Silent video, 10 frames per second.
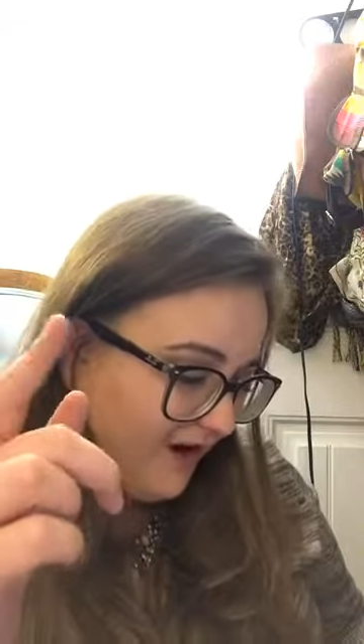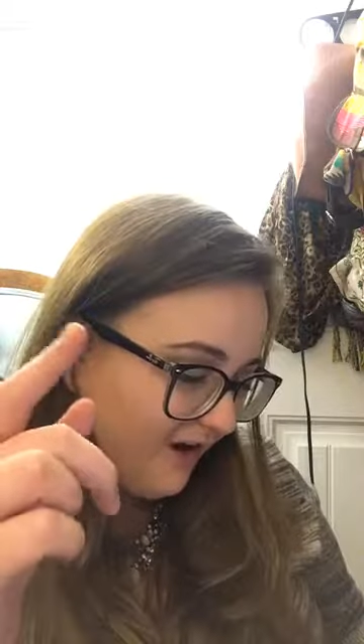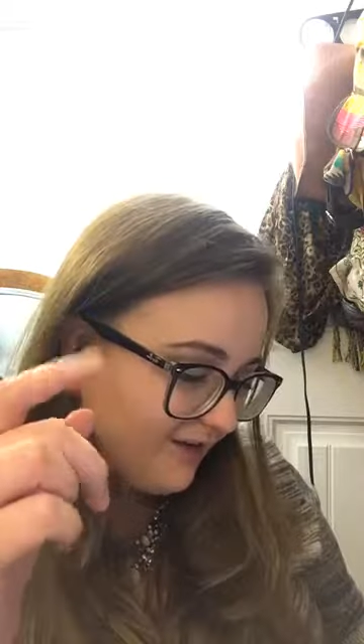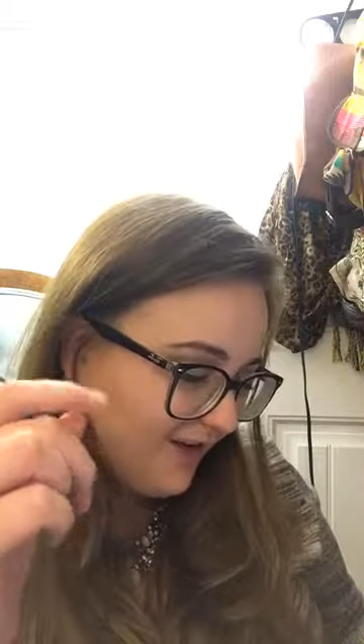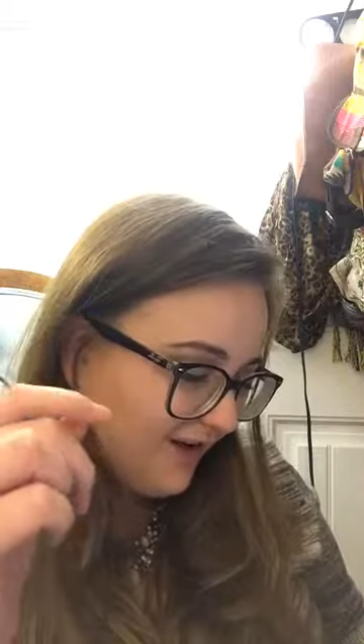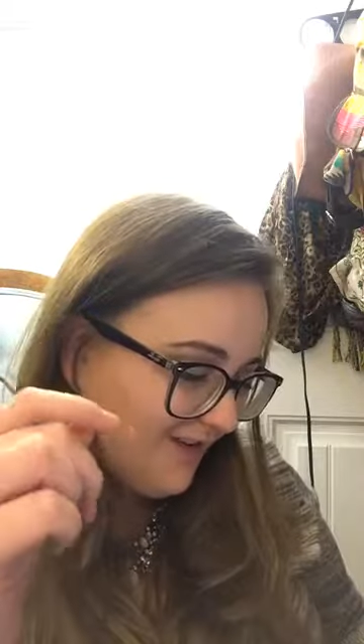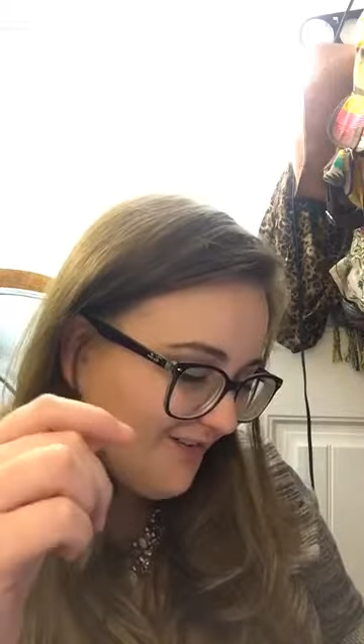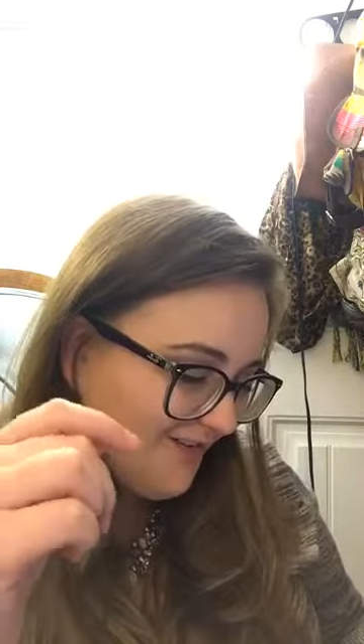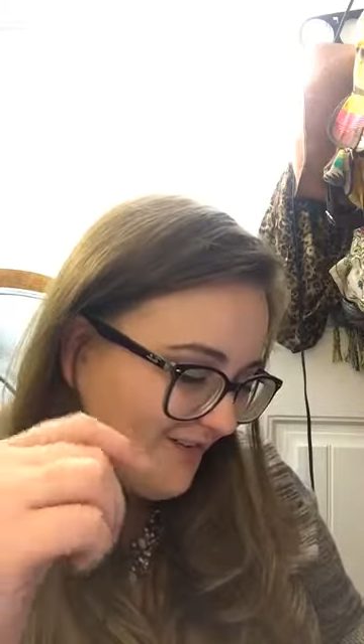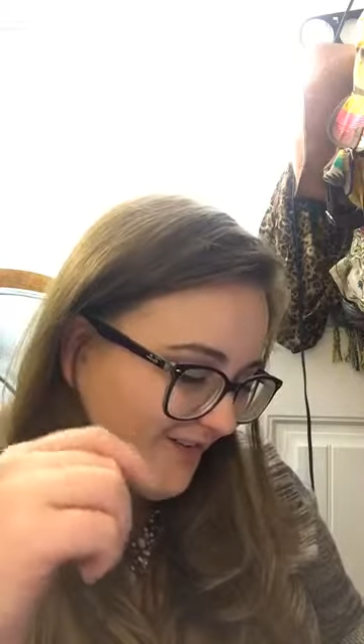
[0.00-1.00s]

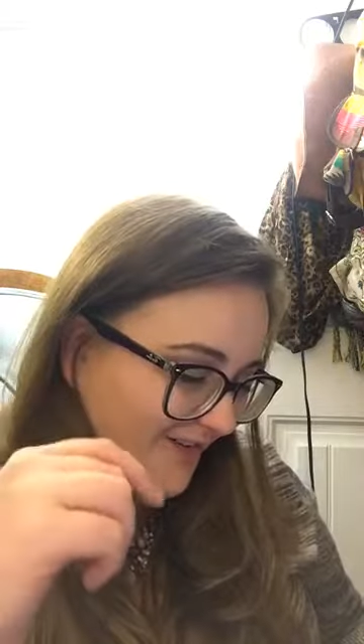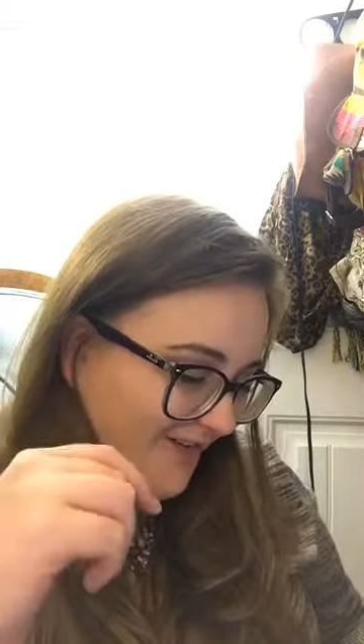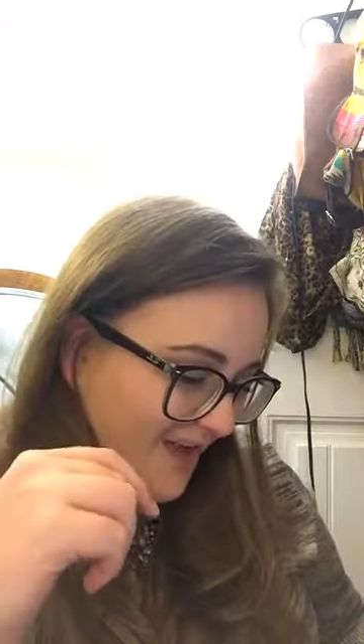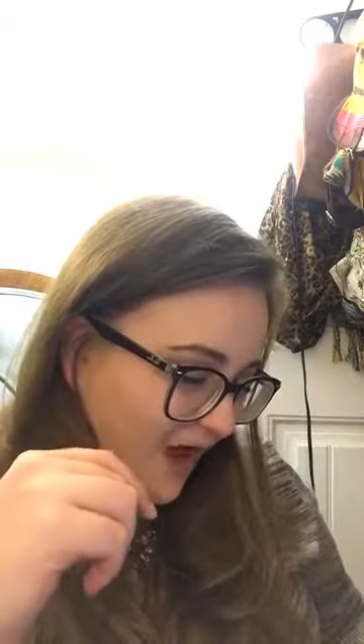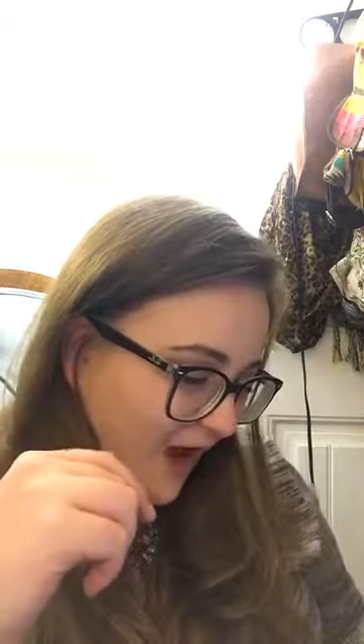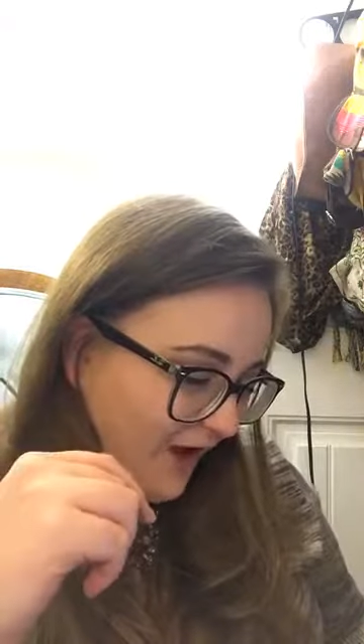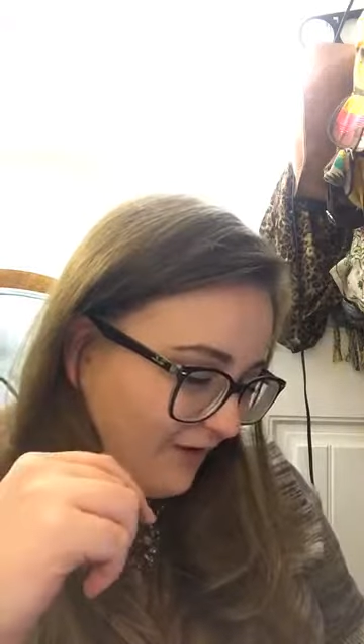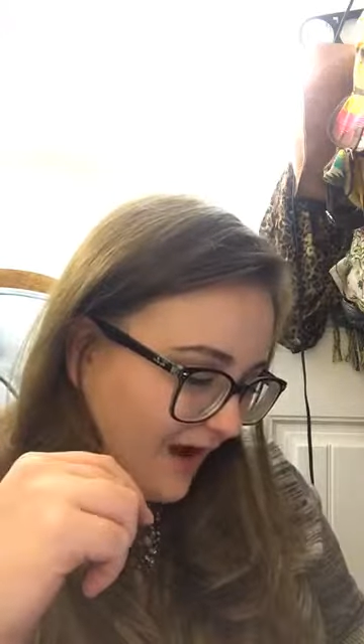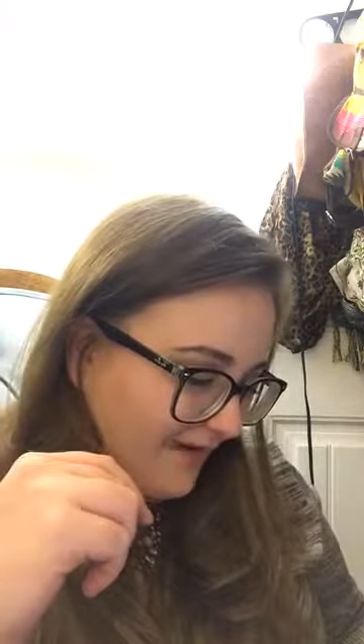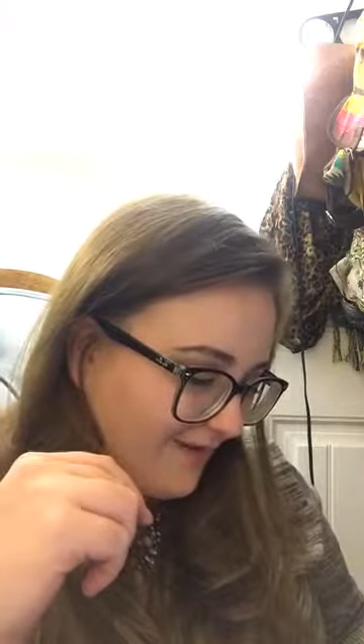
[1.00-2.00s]
A
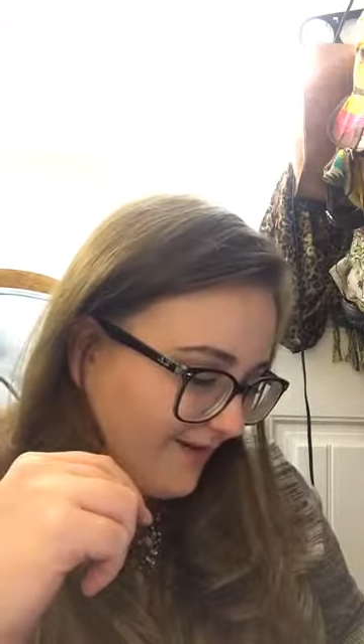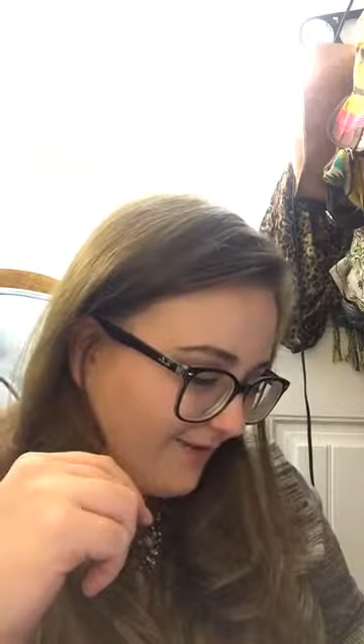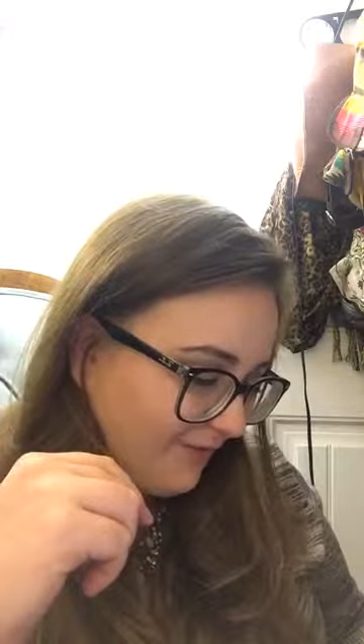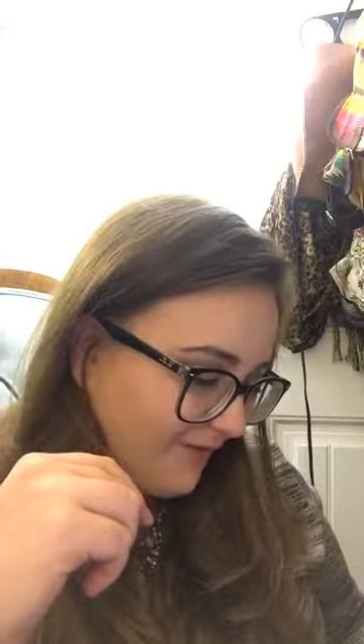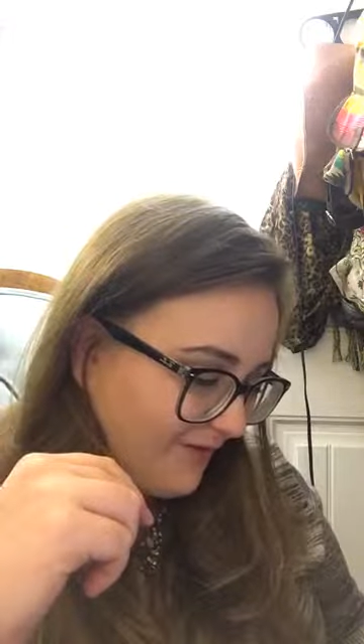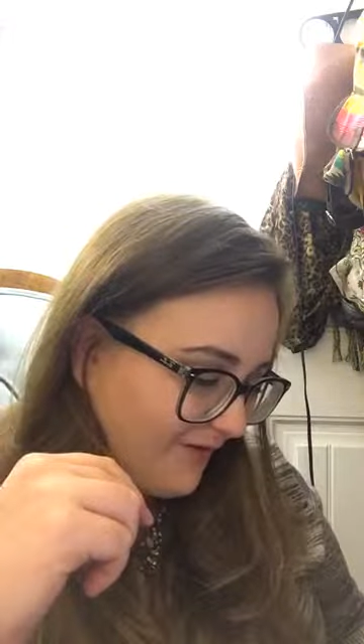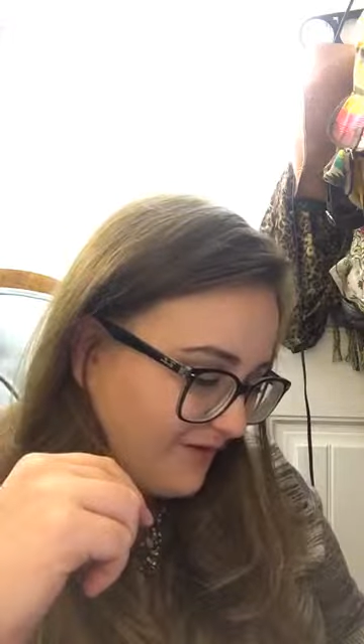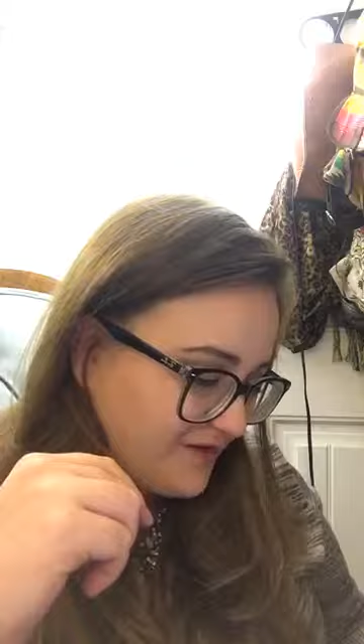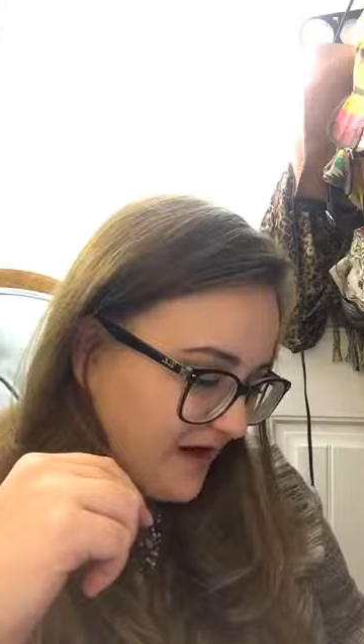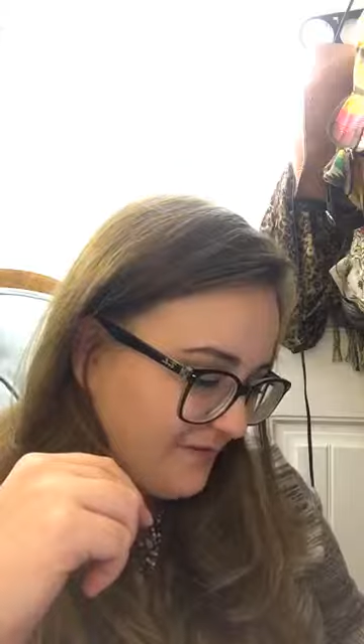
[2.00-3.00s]
life sentence for a
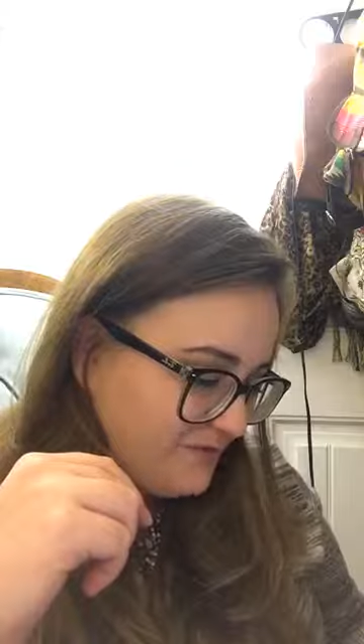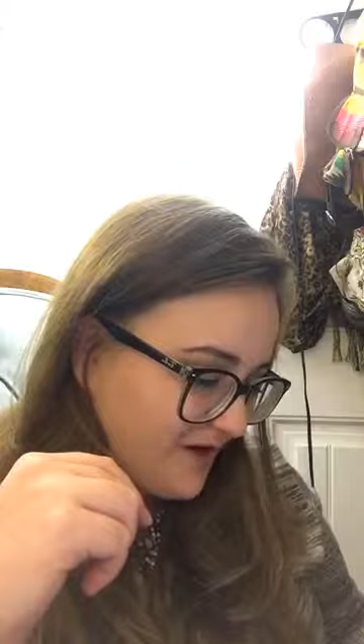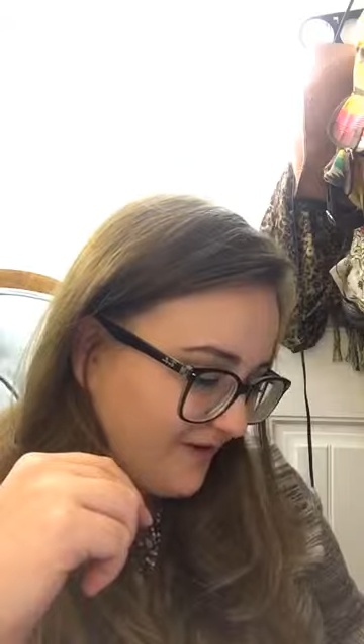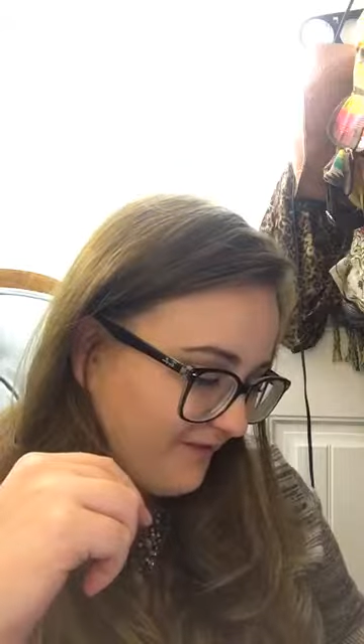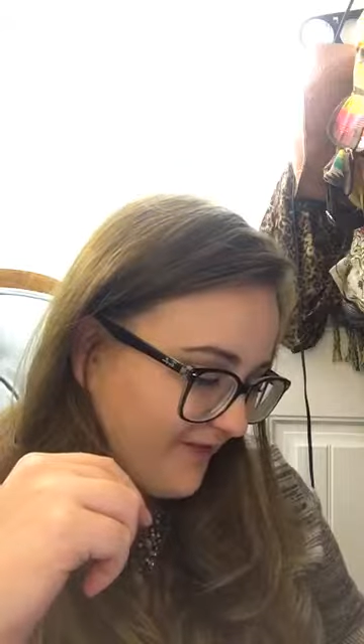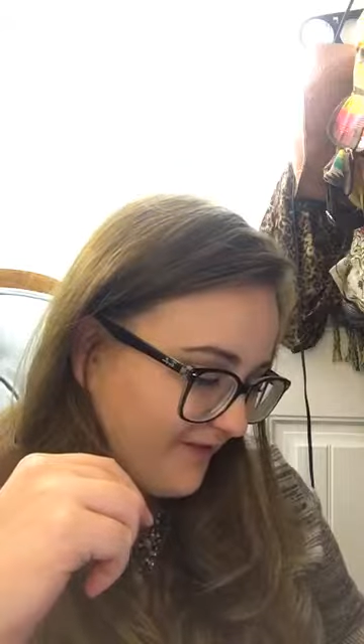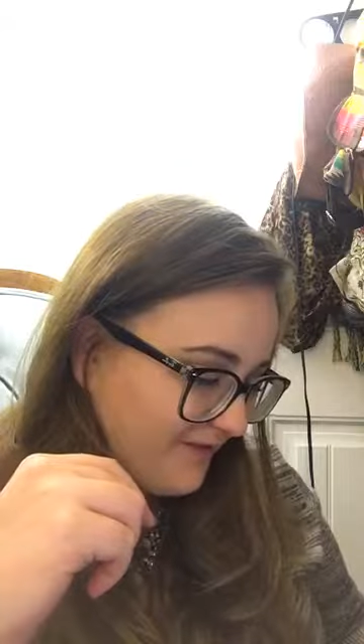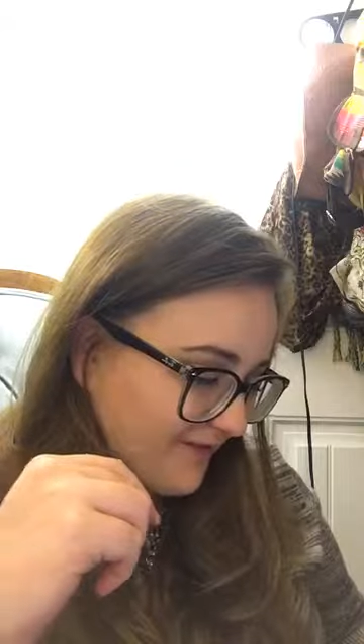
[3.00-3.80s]
first-time drug offense was